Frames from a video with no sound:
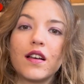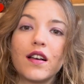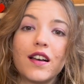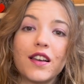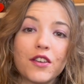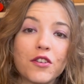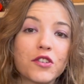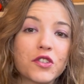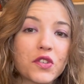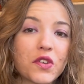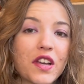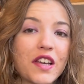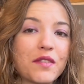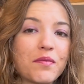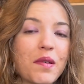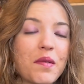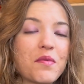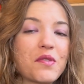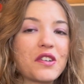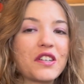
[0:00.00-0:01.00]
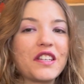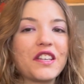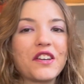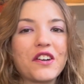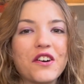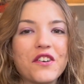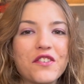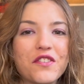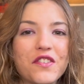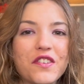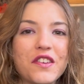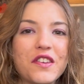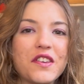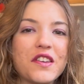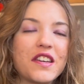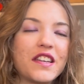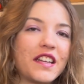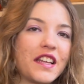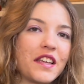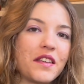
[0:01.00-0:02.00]
I also had my morning coffee
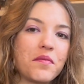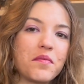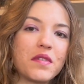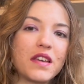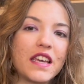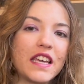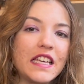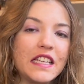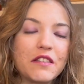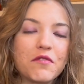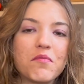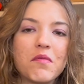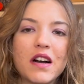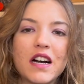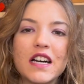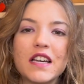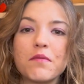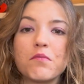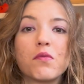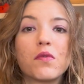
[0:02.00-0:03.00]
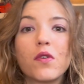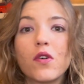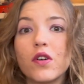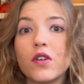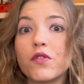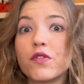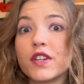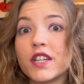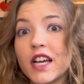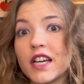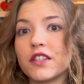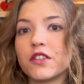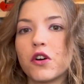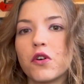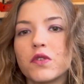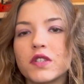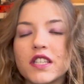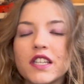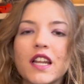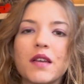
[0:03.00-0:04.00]
and I ate my overnight
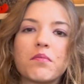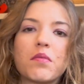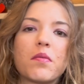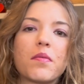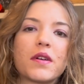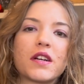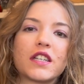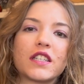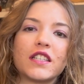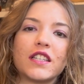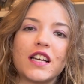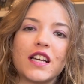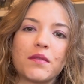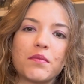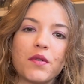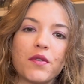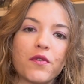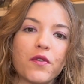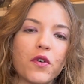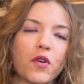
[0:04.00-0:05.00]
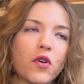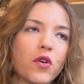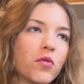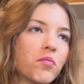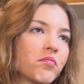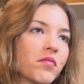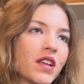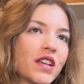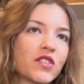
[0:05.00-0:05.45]
oat that I prepared the night before.